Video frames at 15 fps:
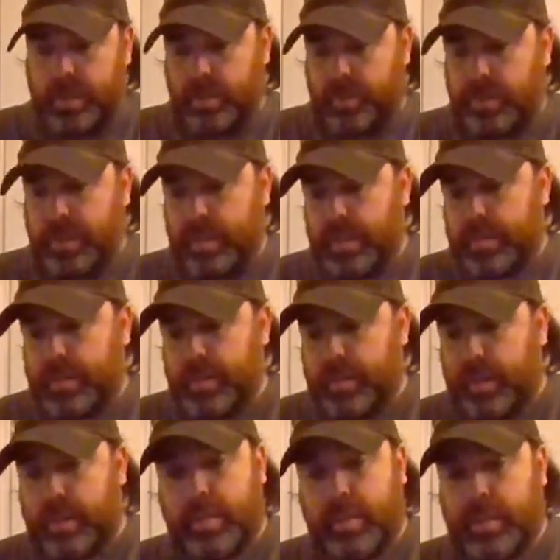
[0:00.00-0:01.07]
of this,
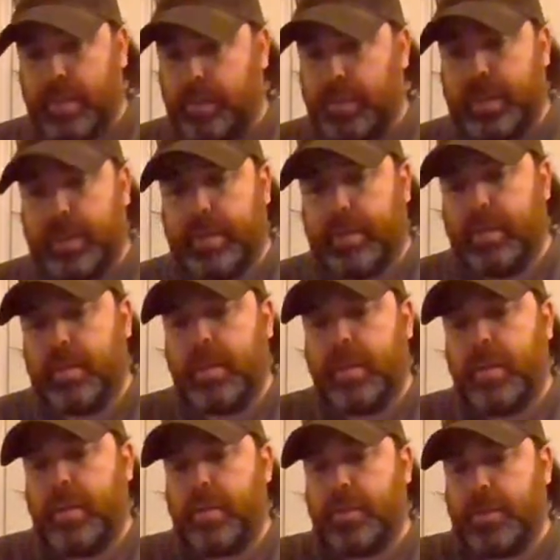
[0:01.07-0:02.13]
like completed
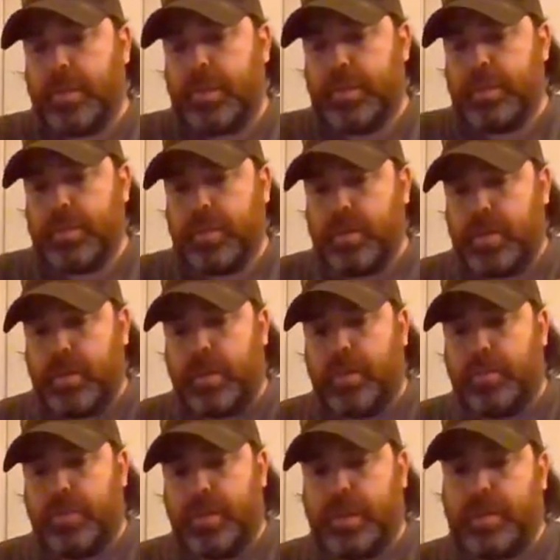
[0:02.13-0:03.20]
furniture,
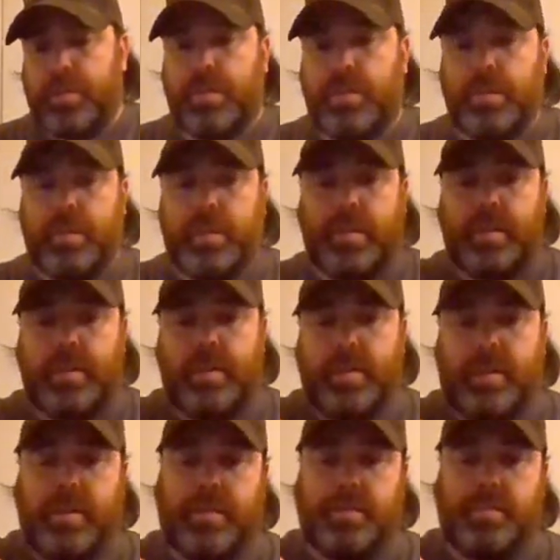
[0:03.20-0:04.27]
vehicle,
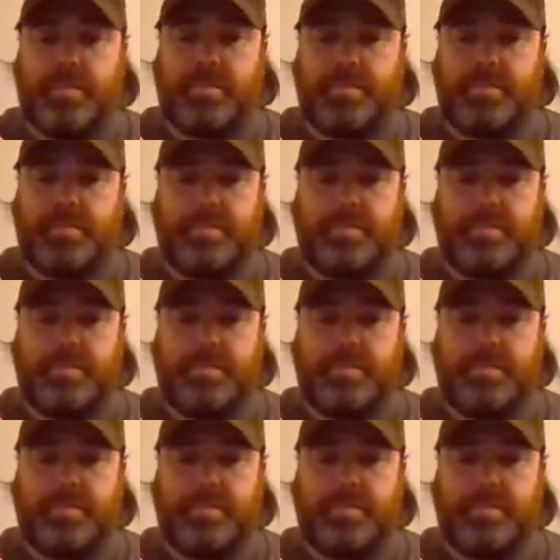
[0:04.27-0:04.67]
um,